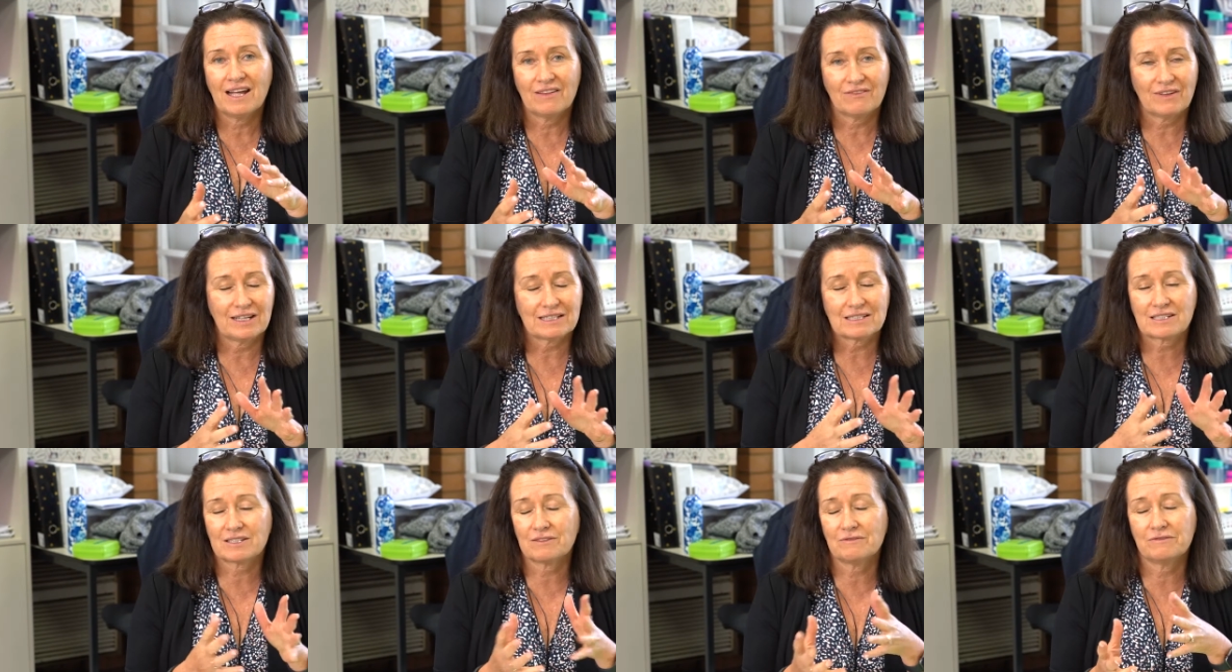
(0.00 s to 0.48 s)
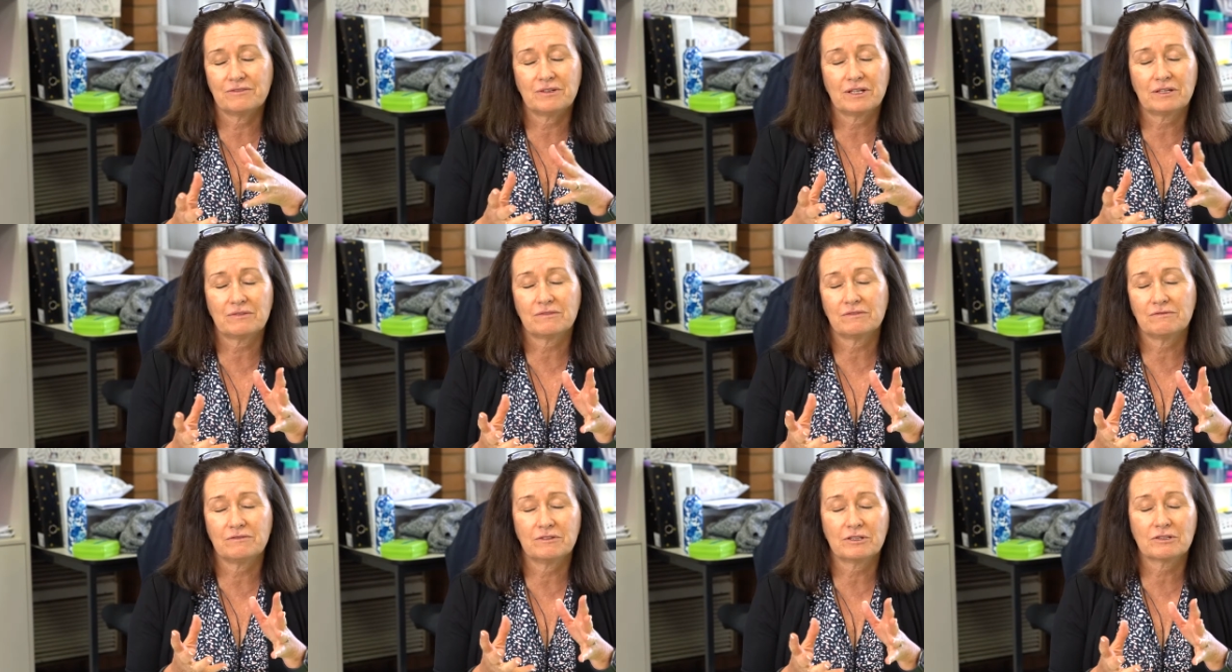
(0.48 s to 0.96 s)
That's a
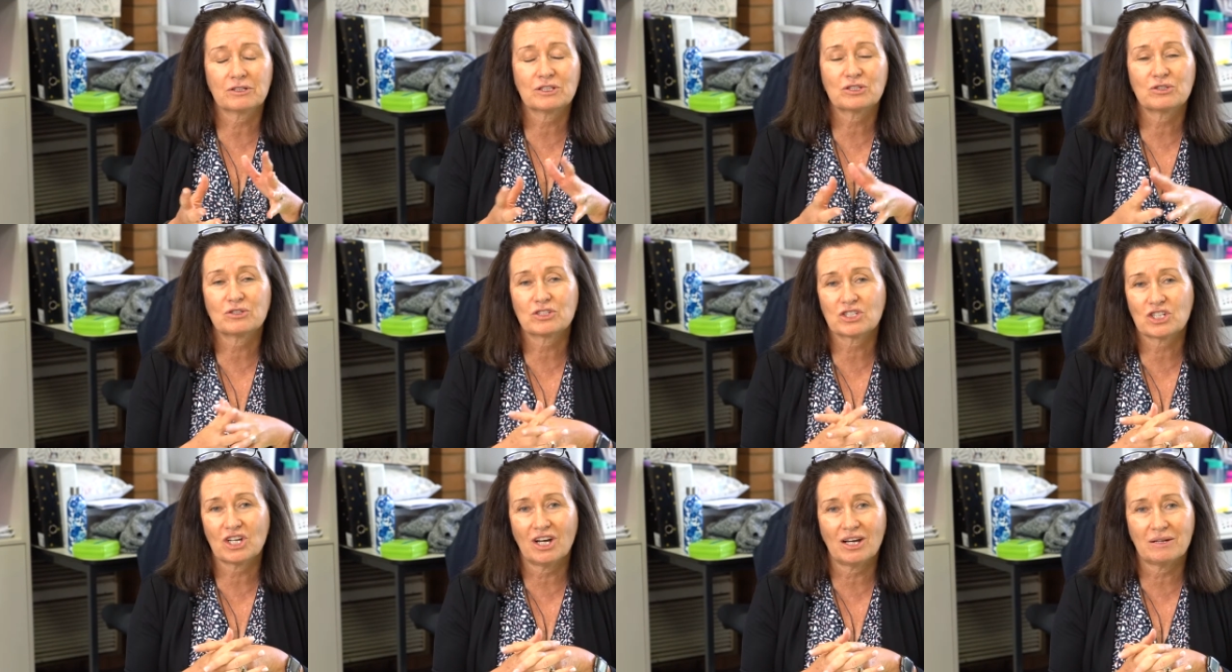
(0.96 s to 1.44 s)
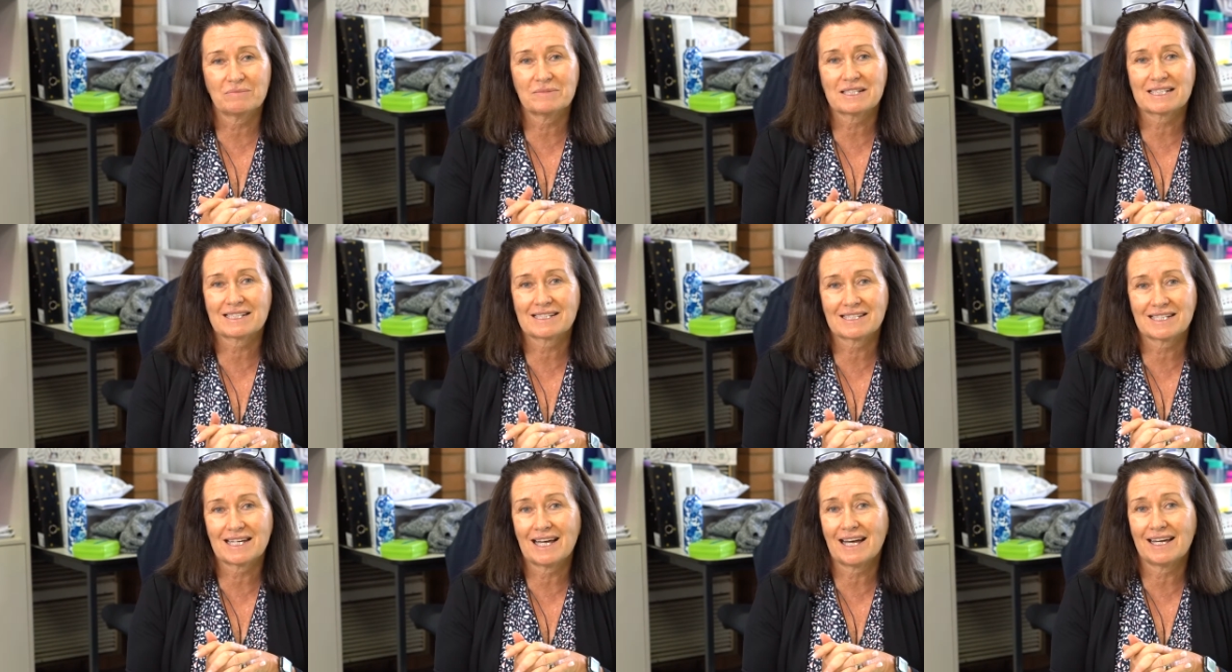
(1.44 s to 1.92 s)
very good time to
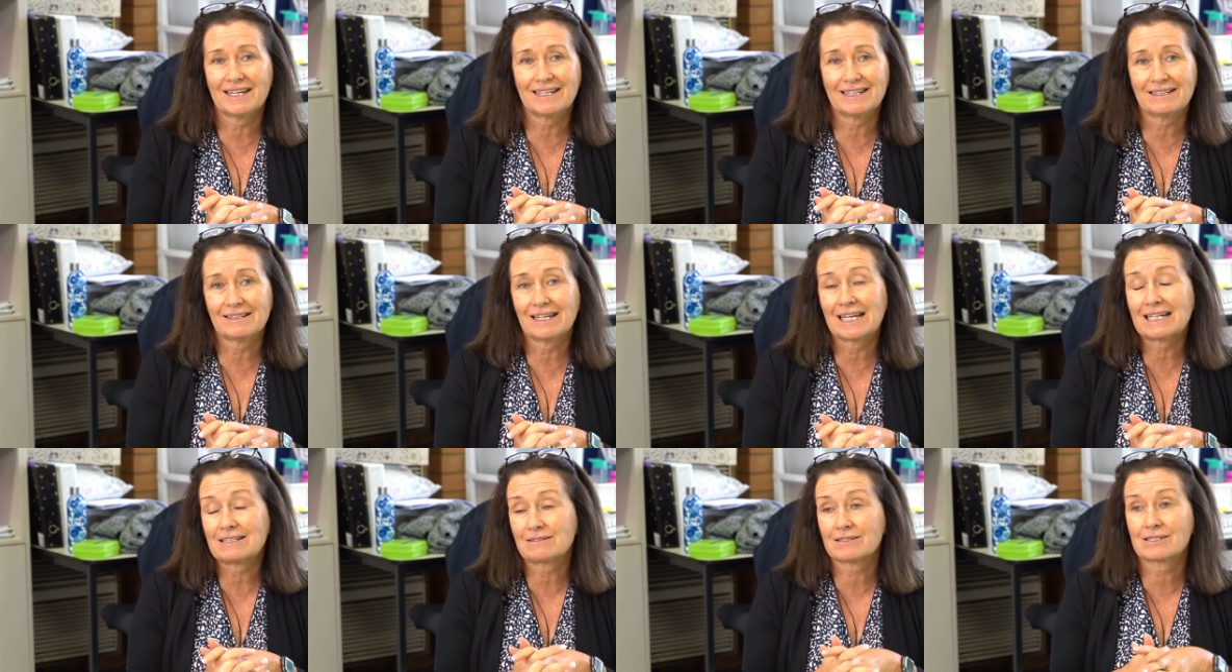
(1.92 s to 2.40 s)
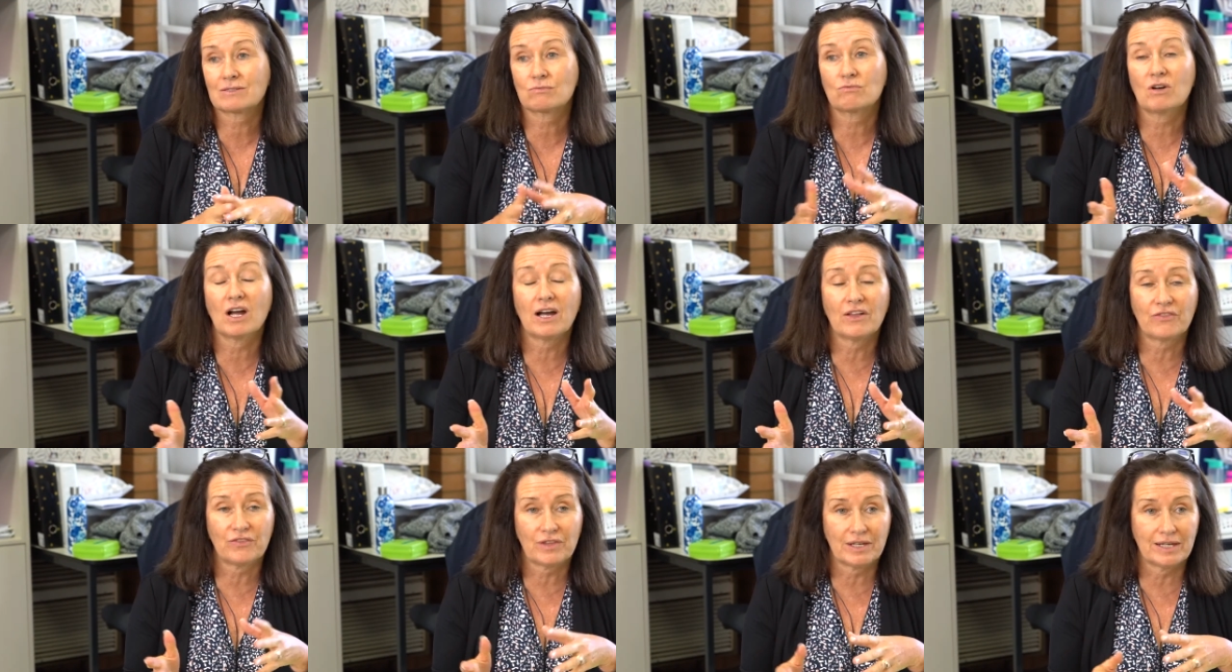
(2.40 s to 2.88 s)
start in. Let's
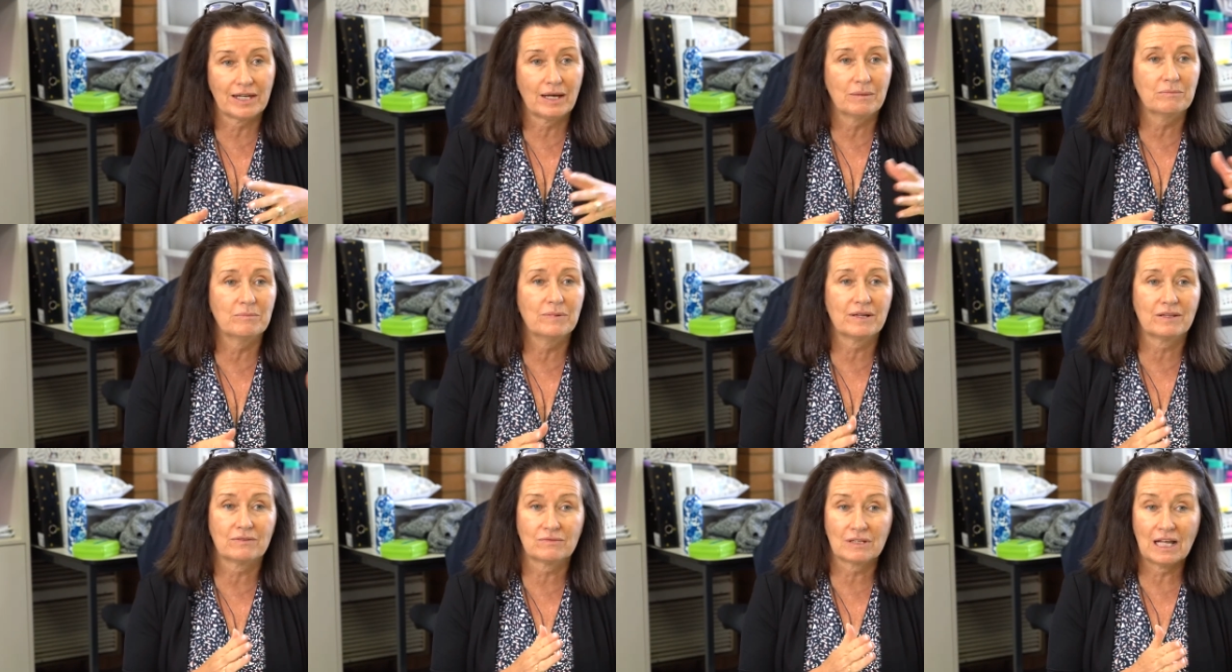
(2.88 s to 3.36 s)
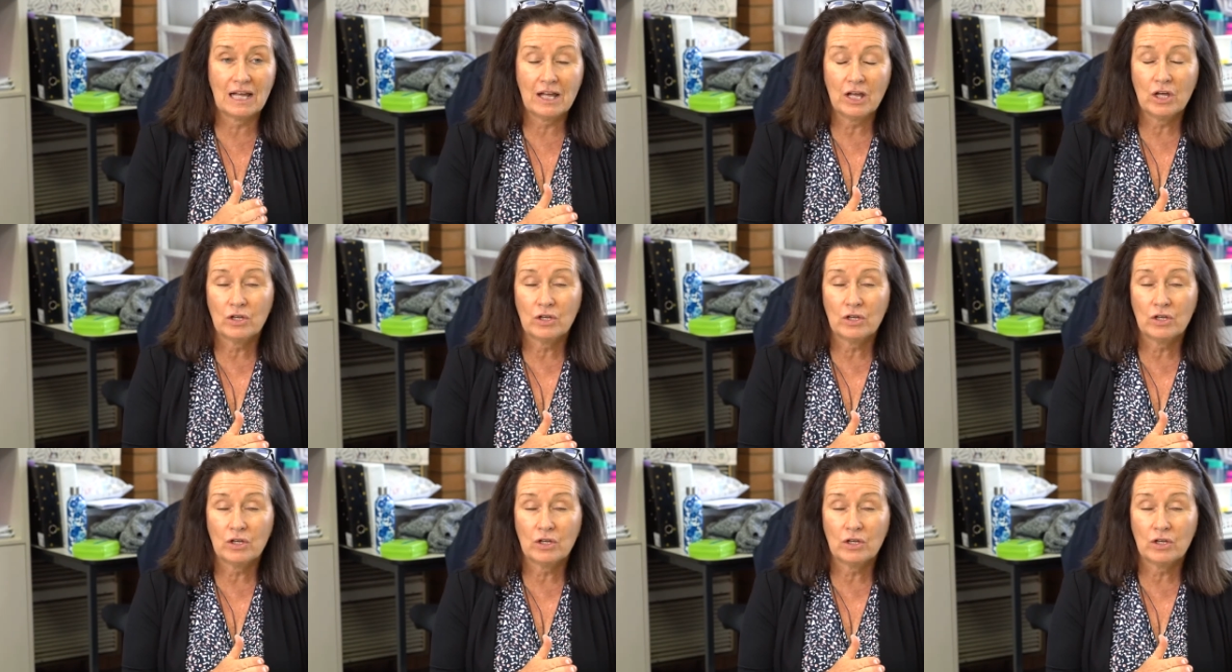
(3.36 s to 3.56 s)
write the number.